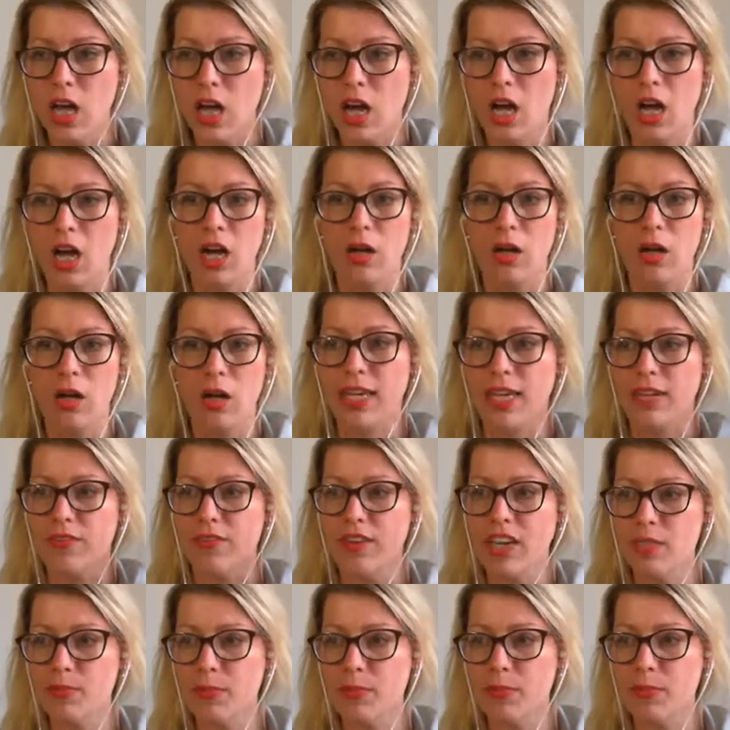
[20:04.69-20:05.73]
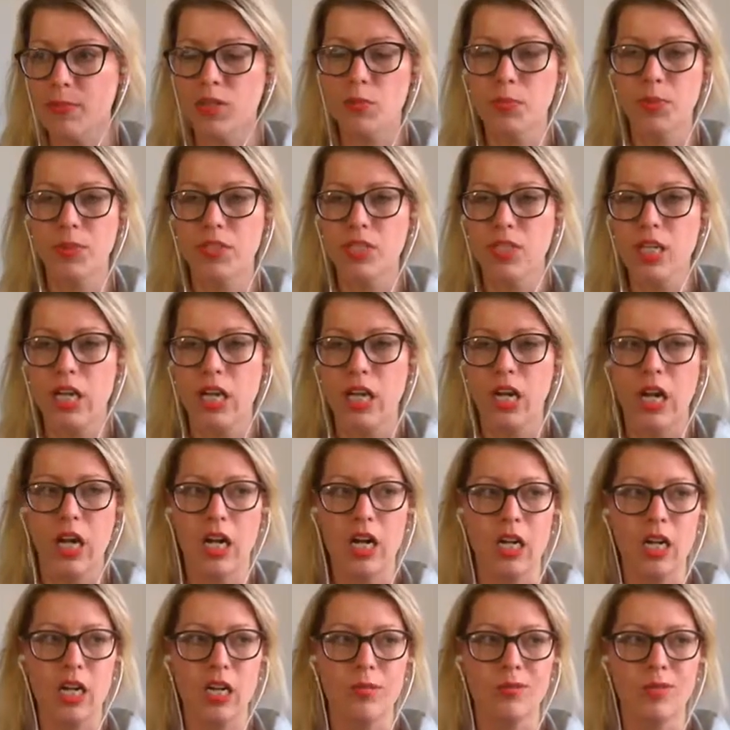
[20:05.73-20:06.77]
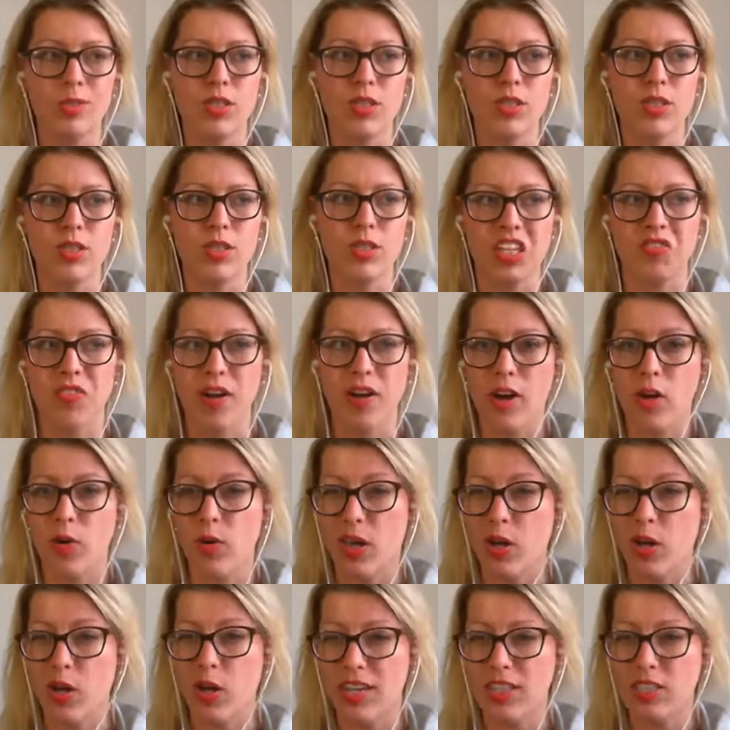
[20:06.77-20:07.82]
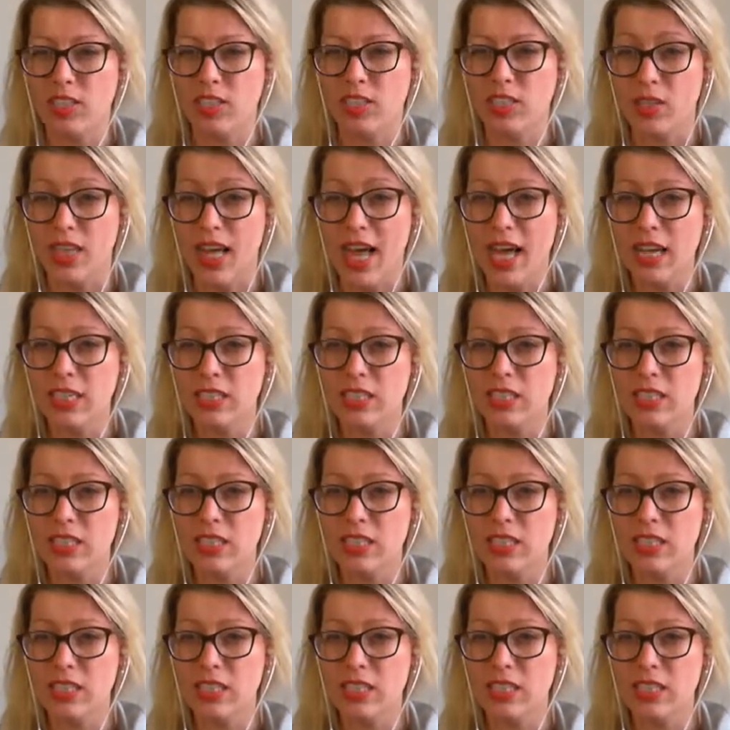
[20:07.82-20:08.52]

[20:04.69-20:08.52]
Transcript: like in Facebook groups. So that's like a very quick way to do that.